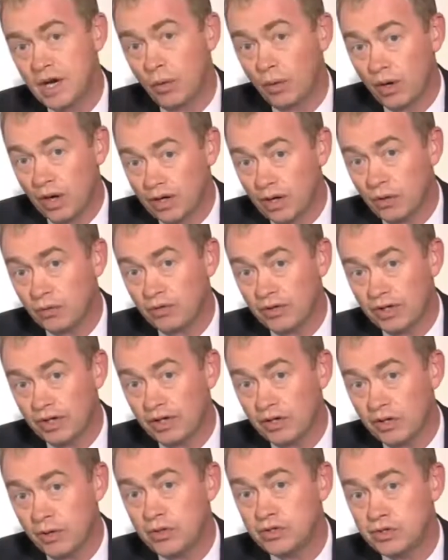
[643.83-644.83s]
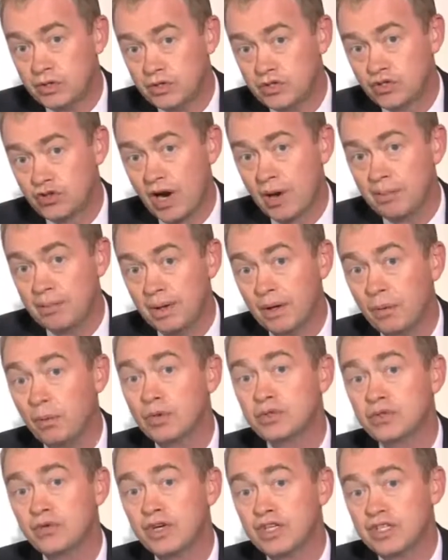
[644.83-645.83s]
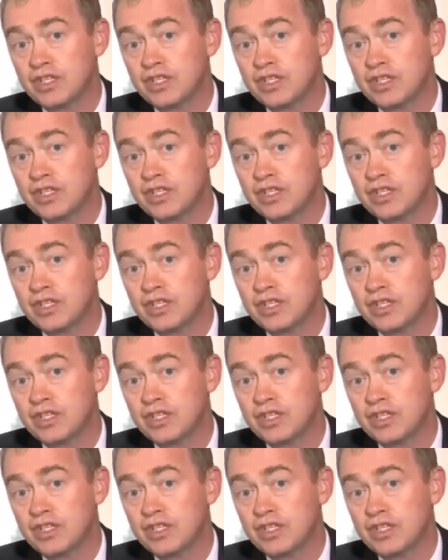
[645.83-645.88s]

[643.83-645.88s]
Well, you just said that you said that you would.